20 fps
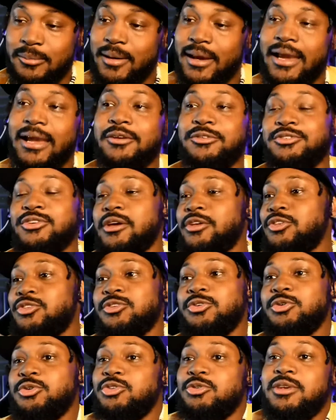I'm
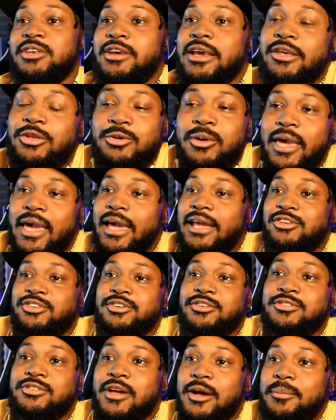like, dude, you can't
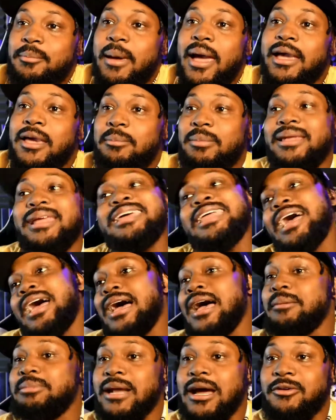just come back and be like,
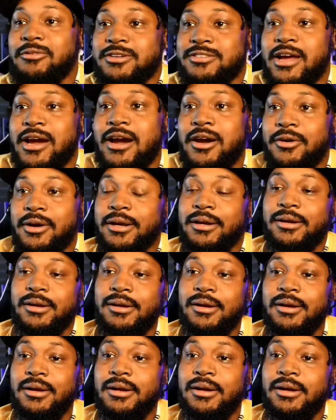I'm not retiring.
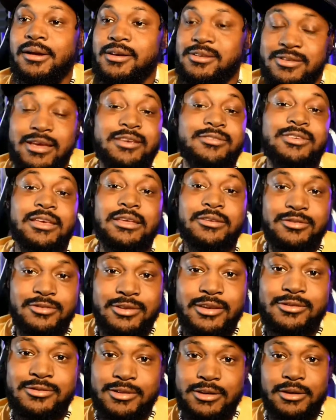Because that's
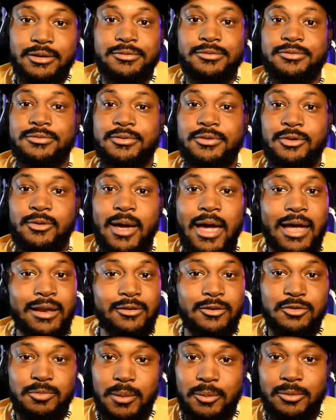insensitive. You had
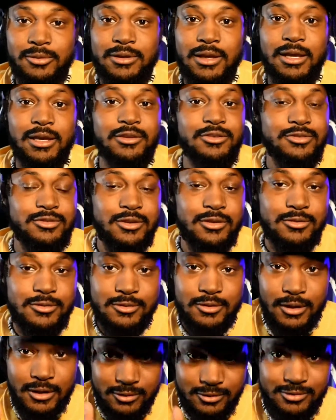these people thinking
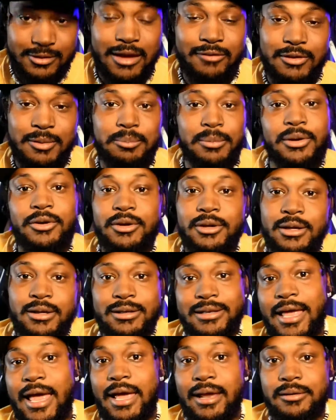since 7
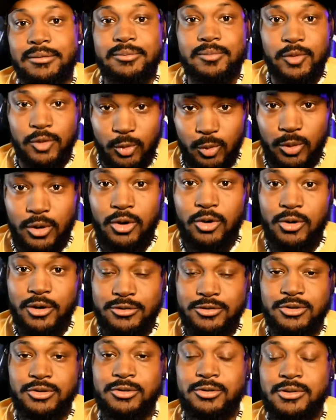million that you were
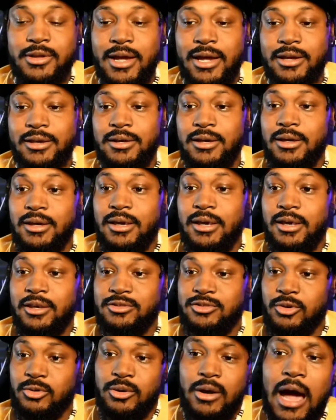going to do that.
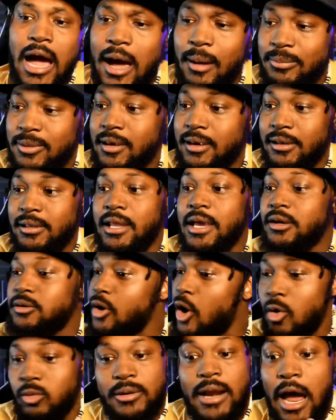And so now I'm thinking like,
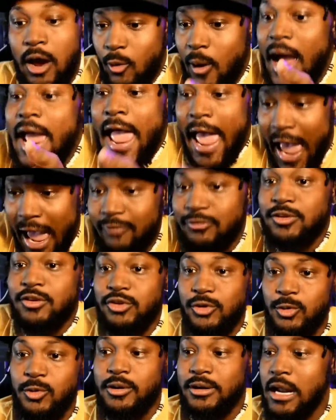no, now I have to
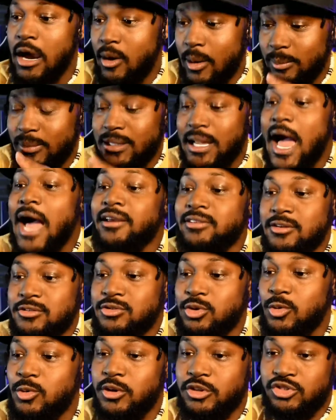do it. Now I'm locked
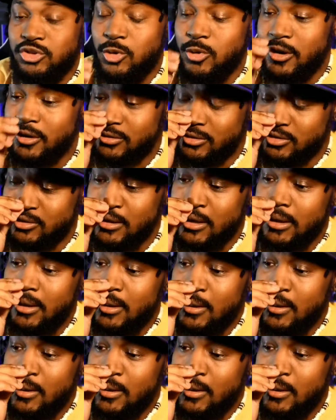into a choice.